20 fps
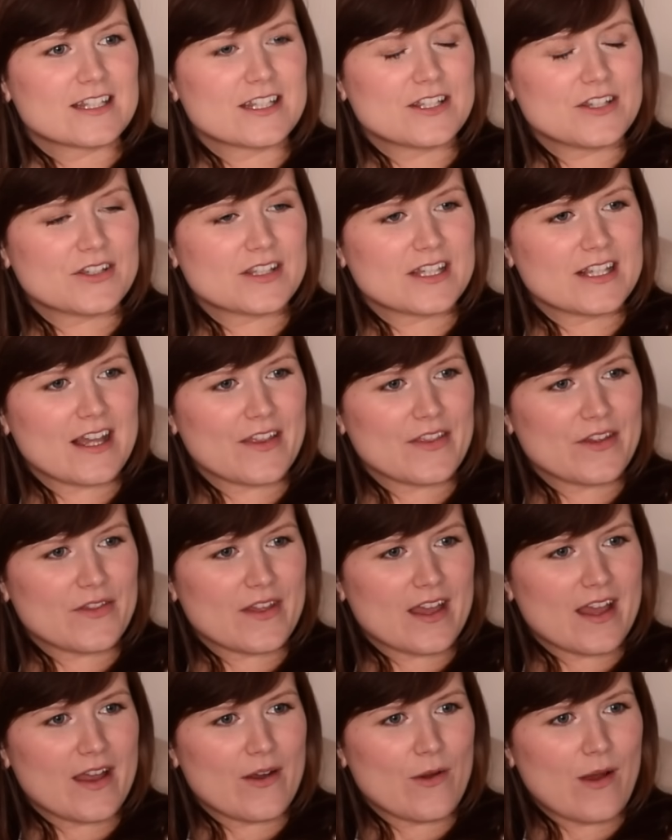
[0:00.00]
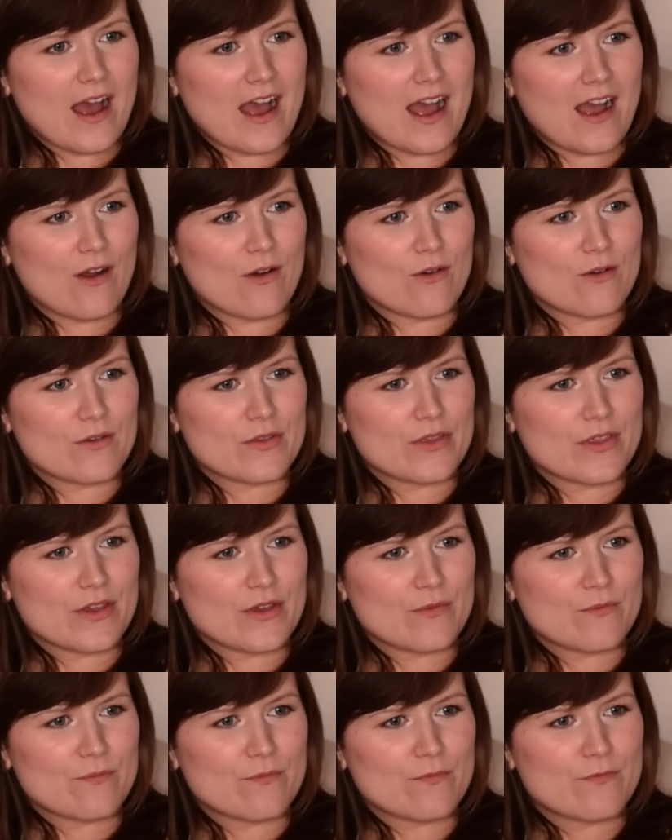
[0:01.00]
Did you see that though, how
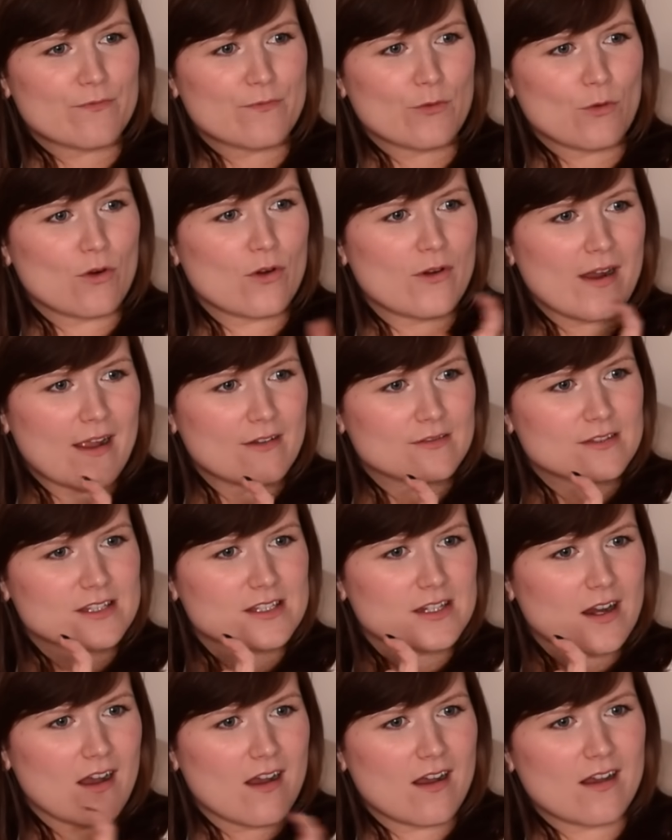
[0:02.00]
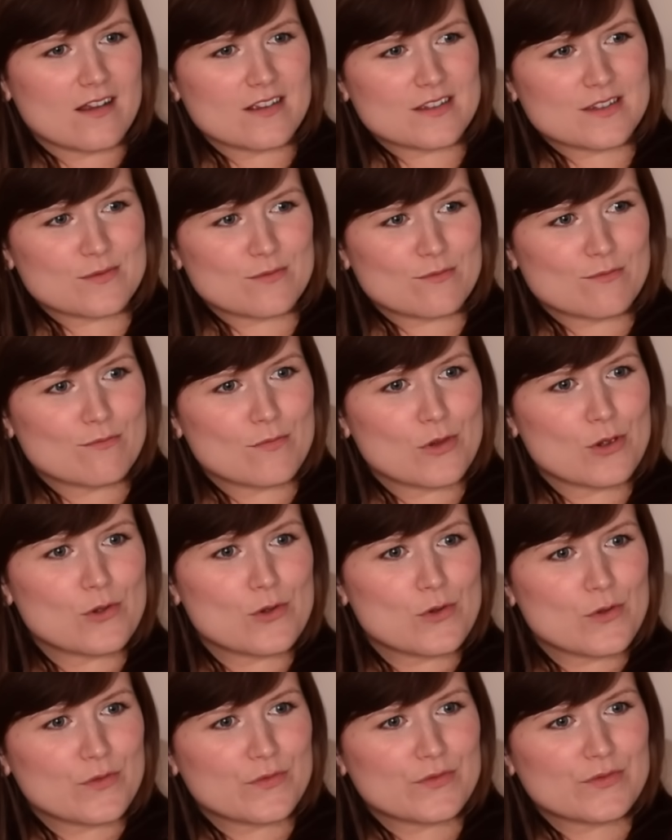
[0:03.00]
the foreground stars
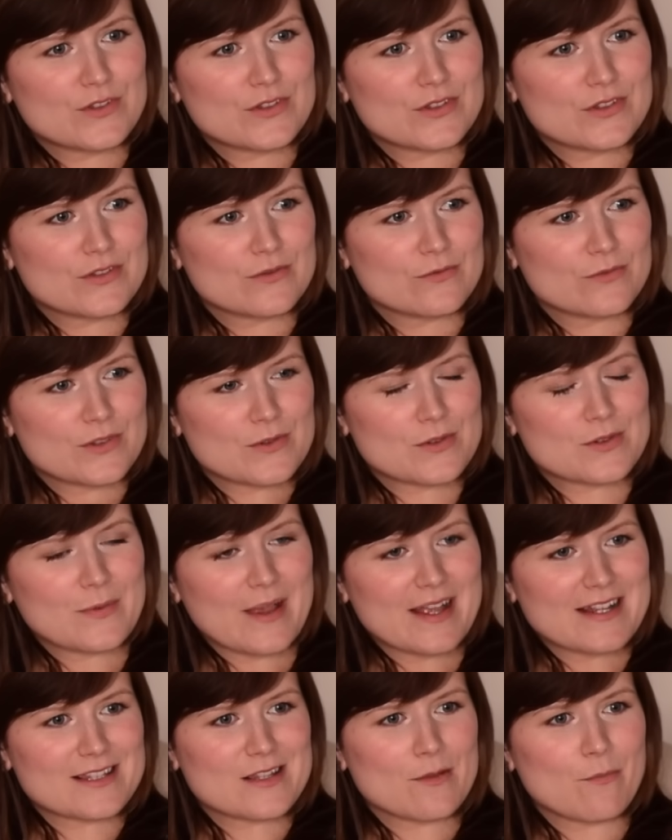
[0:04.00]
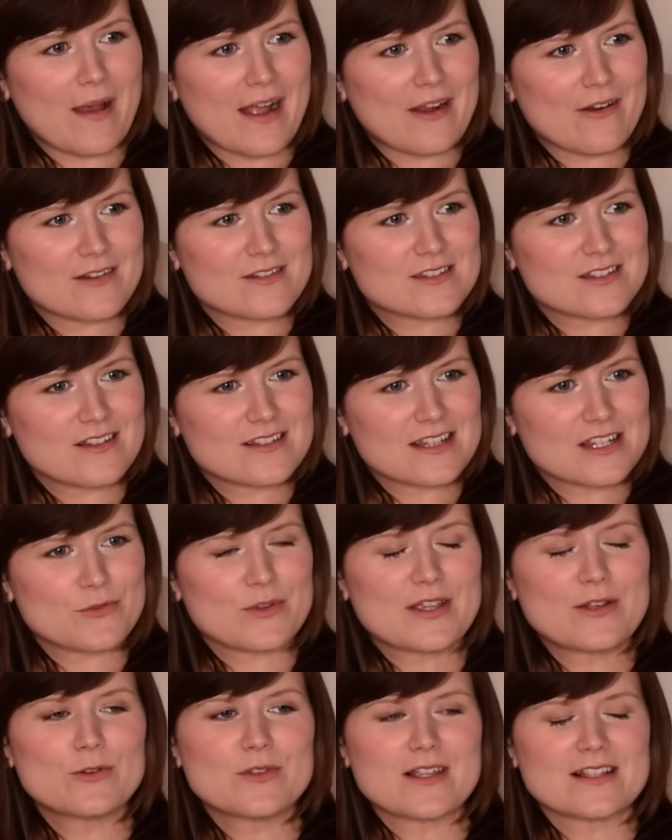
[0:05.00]
moved with respect to the background stars? That's
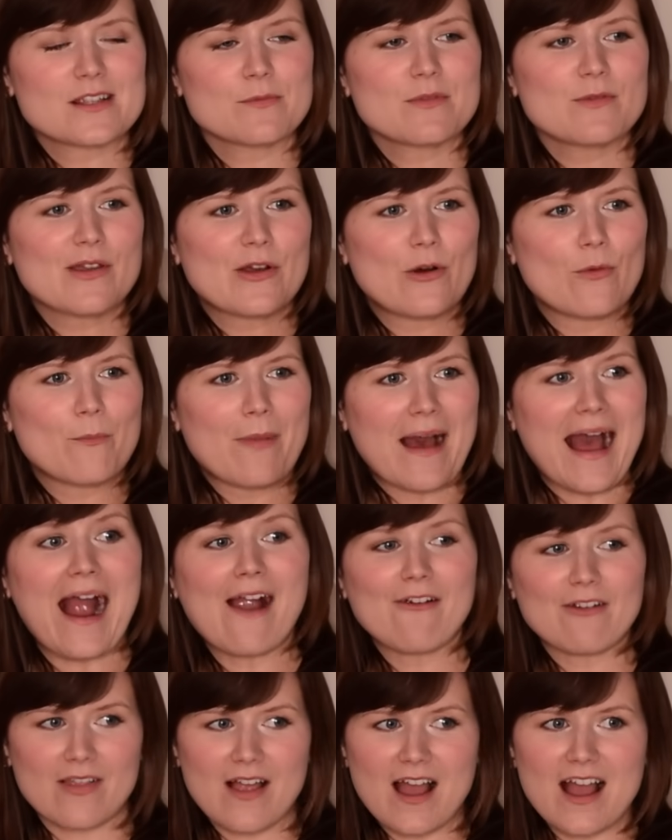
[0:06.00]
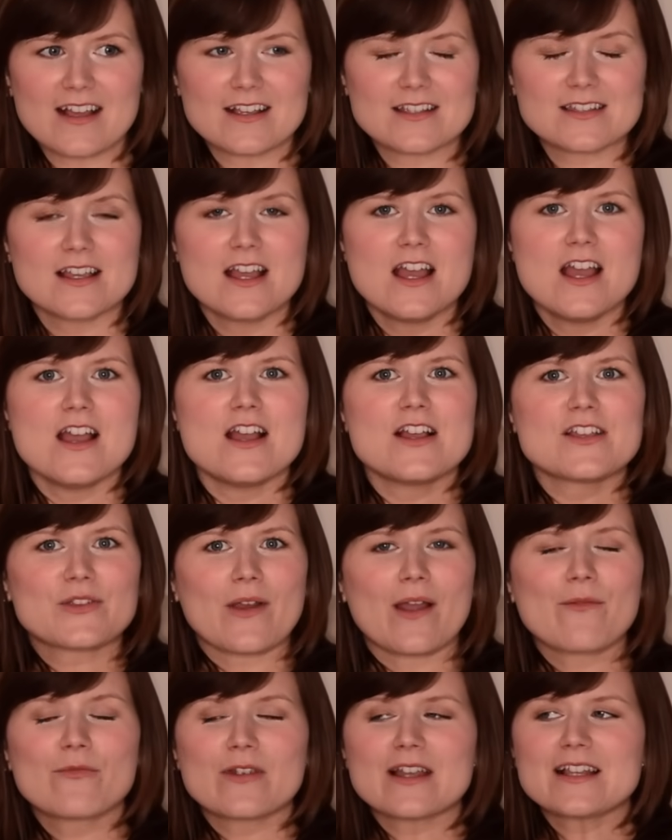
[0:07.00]
really cool. That's something we call parallax. So
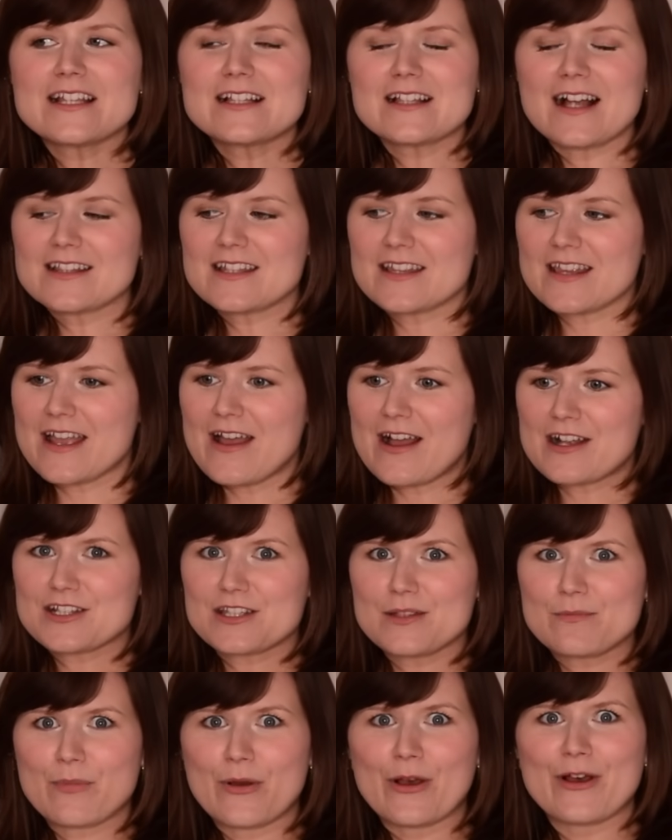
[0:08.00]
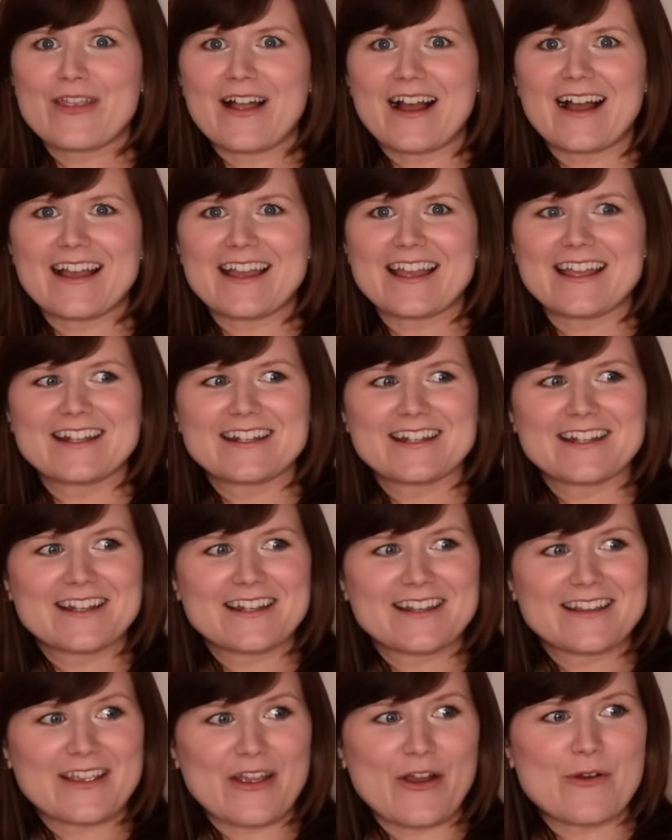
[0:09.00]
I'm really glad that they actually put that
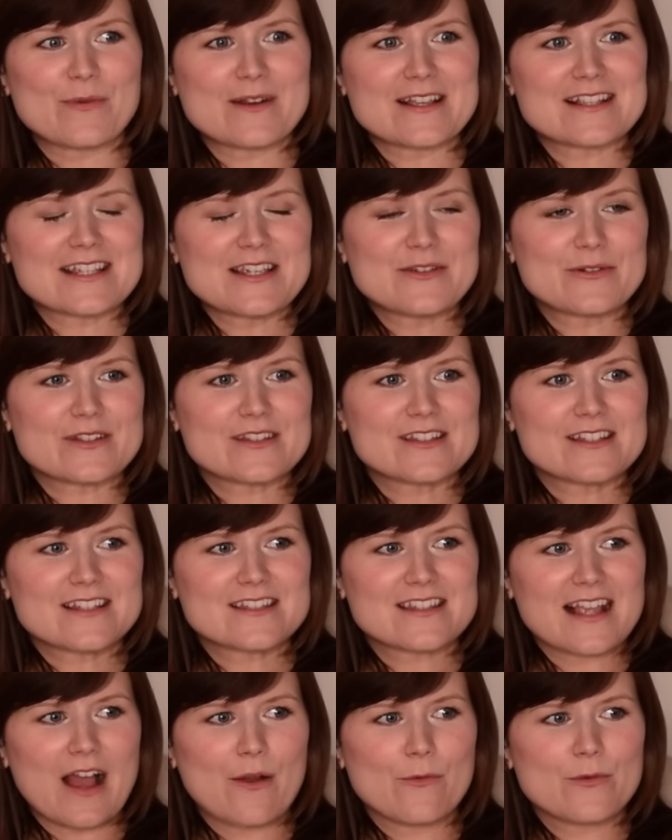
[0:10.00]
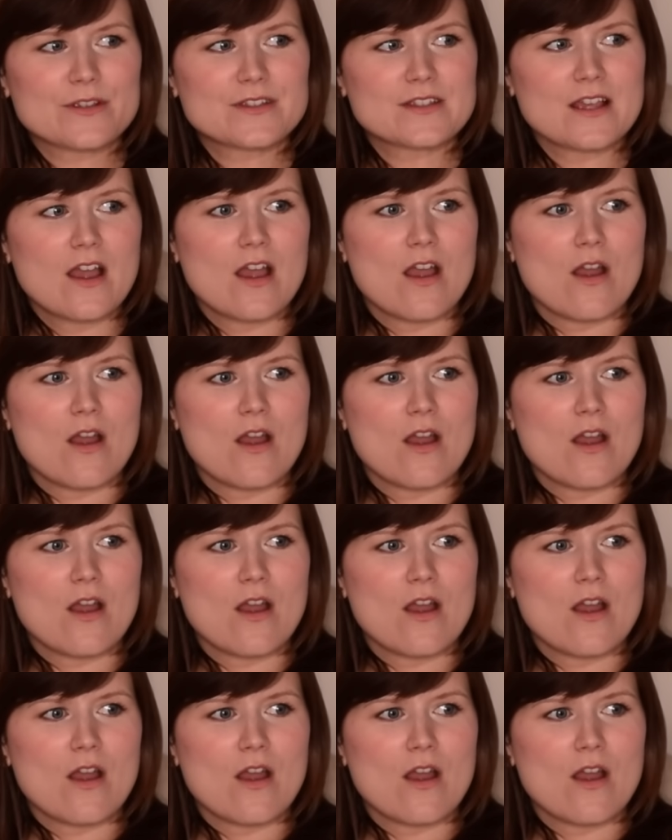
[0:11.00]
in the opening sequence, because that was